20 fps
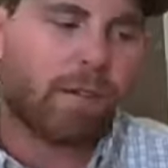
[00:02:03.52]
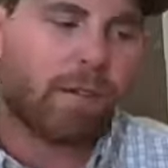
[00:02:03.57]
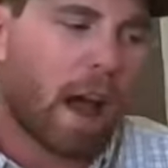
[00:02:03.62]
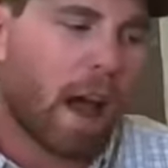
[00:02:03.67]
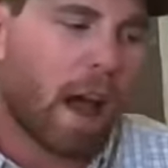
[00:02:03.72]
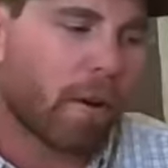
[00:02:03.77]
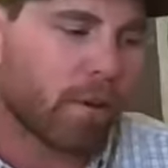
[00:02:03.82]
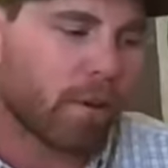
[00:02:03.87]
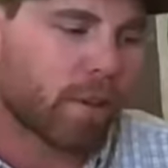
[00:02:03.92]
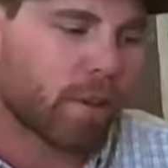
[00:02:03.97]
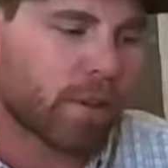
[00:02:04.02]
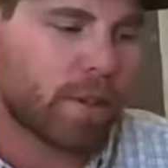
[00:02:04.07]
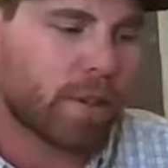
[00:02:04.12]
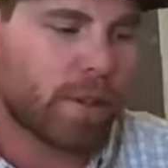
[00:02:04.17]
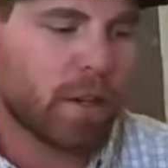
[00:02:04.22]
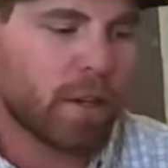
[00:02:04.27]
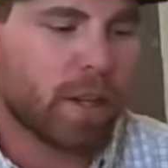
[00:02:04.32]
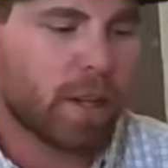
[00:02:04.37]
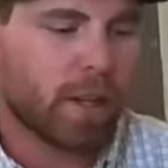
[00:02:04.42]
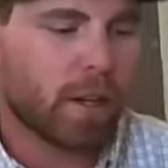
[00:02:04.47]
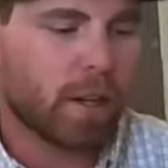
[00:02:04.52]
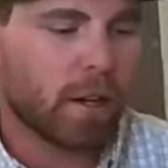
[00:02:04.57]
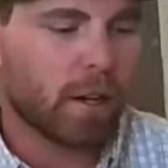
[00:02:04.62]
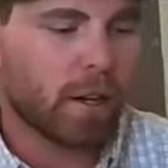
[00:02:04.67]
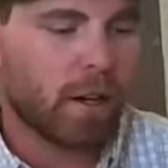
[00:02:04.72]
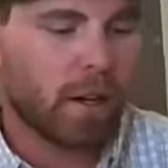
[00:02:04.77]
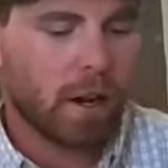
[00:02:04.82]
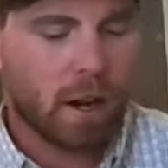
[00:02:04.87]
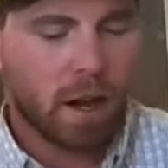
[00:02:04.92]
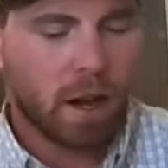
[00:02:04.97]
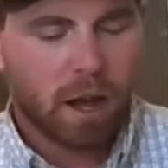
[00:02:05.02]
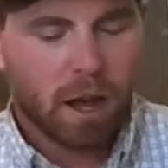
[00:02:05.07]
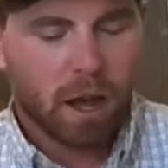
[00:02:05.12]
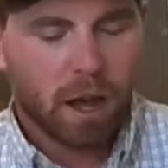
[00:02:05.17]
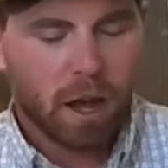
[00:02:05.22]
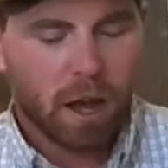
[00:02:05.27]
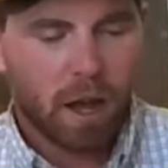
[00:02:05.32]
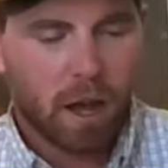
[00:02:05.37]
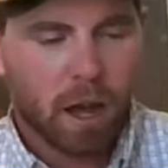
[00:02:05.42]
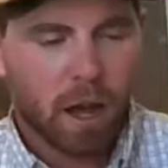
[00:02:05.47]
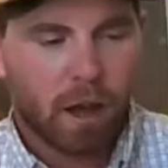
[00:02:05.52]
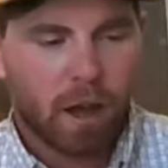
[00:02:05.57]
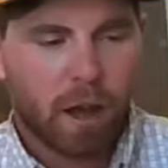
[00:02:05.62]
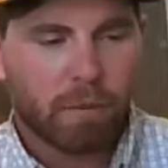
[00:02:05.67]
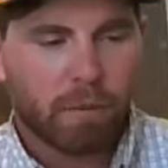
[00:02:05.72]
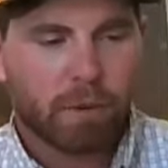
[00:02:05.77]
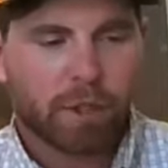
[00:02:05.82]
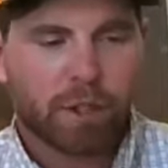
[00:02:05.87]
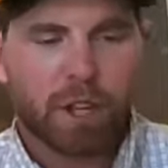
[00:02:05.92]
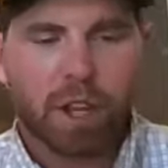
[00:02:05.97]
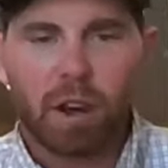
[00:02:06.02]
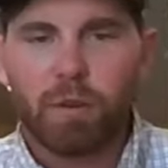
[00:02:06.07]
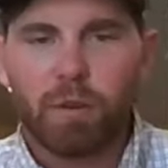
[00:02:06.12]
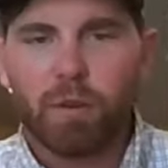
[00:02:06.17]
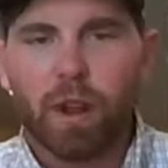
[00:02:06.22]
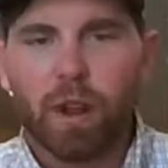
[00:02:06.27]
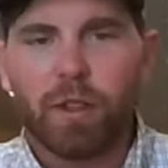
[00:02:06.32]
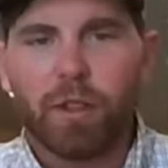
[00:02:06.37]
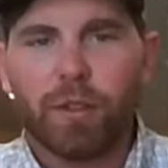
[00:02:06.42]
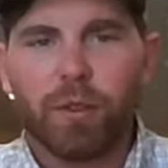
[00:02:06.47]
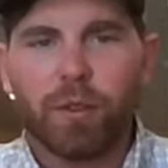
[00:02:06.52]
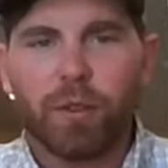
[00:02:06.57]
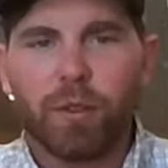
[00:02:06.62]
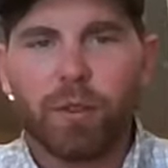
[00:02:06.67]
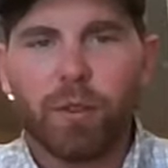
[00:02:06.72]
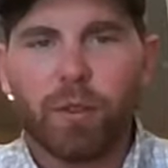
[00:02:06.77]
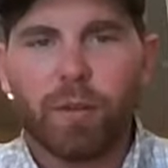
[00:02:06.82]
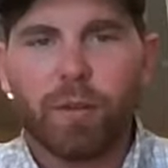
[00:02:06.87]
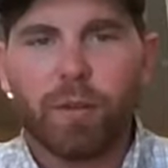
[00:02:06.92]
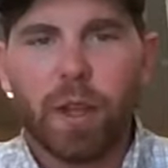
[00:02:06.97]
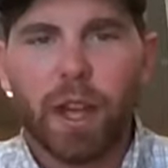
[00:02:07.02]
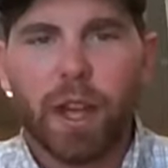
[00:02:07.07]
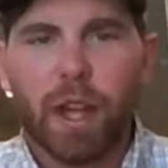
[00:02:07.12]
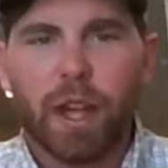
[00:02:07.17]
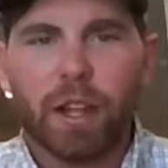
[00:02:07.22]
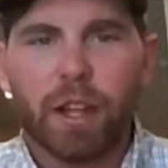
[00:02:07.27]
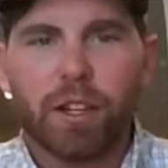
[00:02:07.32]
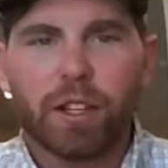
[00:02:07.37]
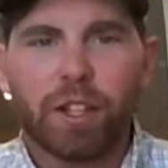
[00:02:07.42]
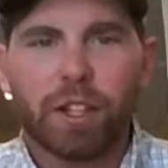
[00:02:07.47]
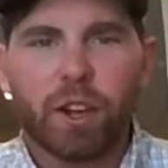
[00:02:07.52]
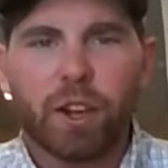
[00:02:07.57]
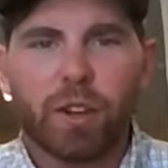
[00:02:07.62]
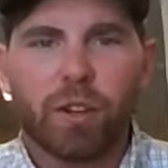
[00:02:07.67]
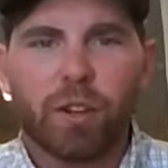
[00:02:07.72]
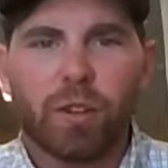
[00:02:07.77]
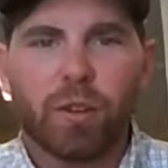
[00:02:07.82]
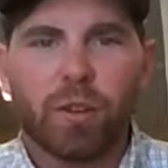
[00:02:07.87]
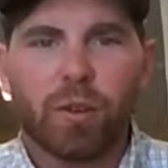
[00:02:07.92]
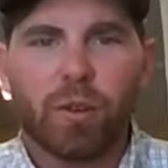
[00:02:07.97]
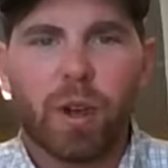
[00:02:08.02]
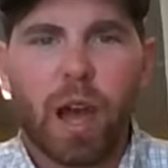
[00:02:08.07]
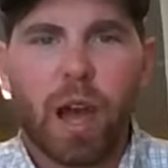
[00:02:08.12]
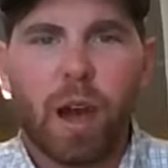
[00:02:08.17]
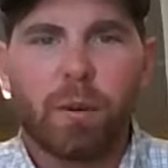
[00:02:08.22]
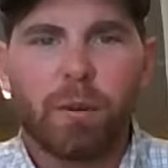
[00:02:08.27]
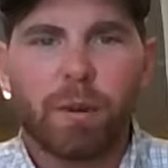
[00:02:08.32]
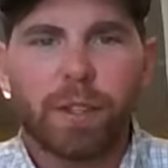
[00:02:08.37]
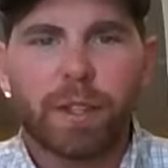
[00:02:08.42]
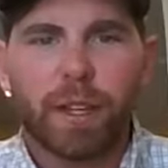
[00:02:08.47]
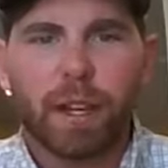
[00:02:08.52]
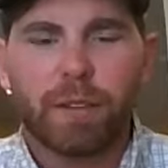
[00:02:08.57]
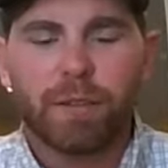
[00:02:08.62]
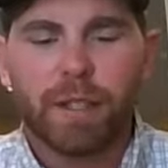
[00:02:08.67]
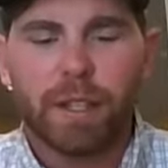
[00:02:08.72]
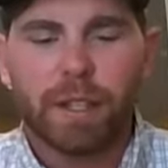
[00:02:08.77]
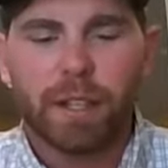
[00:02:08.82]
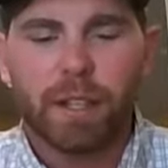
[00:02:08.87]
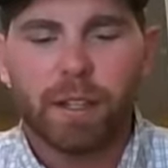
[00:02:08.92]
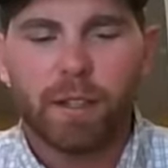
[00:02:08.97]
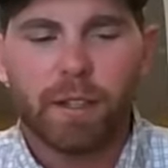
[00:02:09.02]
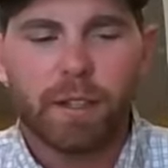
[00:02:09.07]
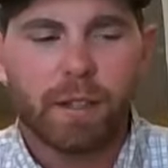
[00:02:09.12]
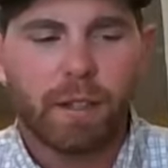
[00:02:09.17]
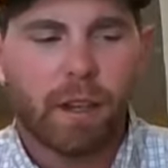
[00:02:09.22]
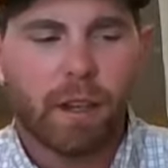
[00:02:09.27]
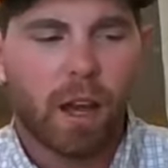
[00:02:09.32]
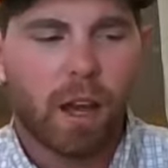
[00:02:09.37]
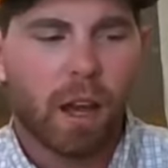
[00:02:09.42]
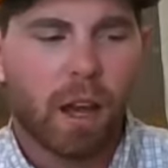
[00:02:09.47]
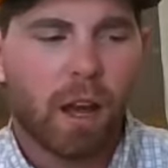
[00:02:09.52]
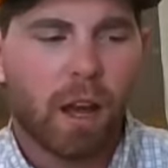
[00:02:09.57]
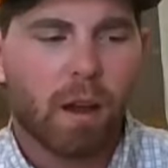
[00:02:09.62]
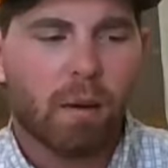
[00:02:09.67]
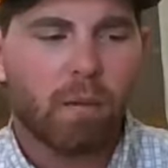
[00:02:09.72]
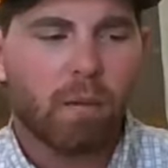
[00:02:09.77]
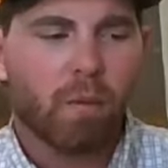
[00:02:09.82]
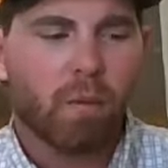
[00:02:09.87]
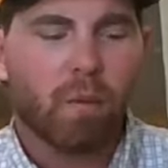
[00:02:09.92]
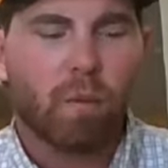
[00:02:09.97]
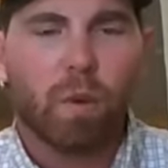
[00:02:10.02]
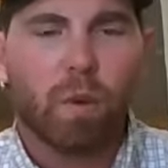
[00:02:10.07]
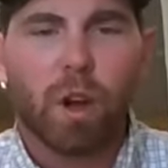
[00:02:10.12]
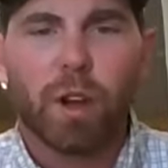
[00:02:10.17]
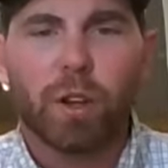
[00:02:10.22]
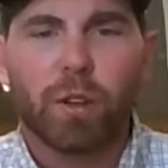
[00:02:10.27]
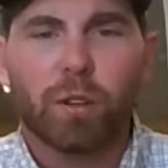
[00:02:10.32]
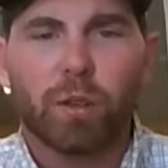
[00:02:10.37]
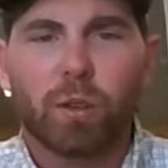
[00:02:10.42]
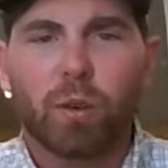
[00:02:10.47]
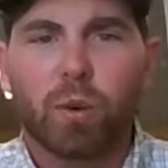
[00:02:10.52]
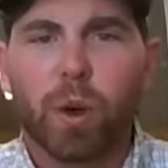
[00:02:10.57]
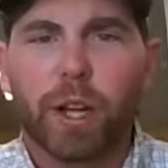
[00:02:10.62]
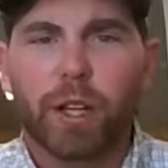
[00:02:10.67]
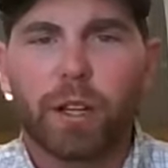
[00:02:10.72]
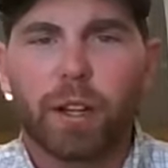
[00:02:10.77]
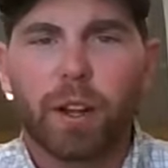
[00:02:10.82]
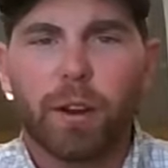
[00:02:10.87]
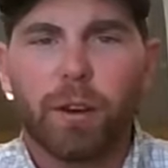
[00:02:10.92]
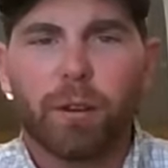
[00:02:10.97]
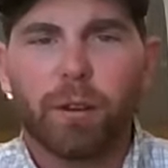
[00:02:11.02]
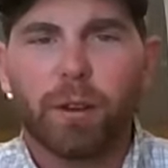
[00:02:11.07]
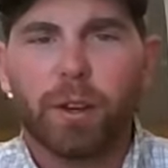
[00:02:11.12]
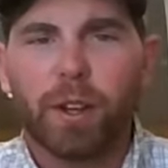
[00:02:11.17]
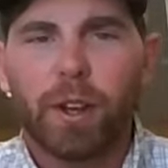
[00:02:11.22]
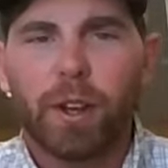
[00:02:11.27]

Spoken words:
flowers here. I'm just going to run through them and show you how we save seeds. A quick note,